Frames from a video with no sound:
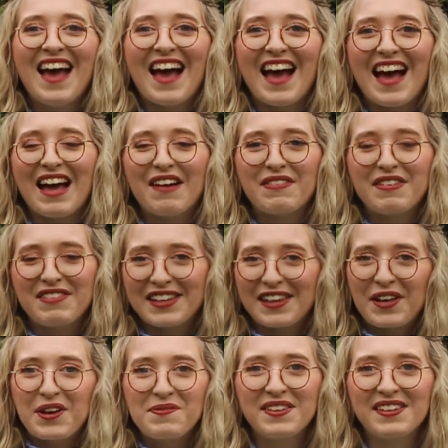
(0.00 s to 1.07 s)
and we
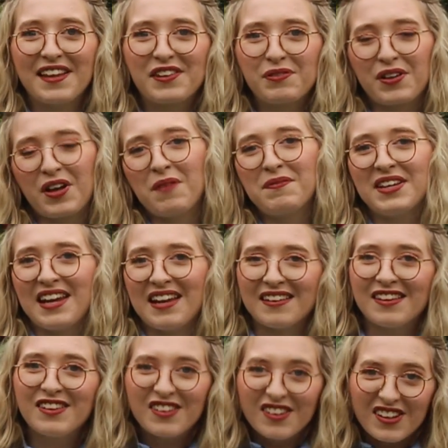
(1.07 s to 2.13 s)
really hope that this will come to an
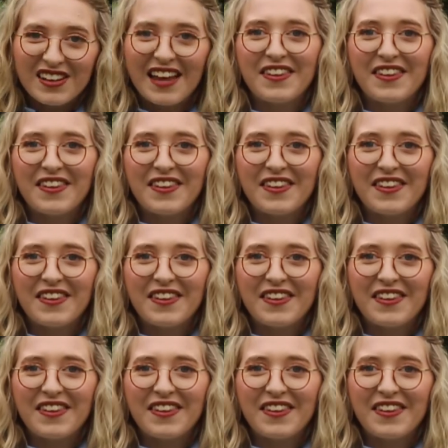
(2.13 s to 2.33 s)
end soon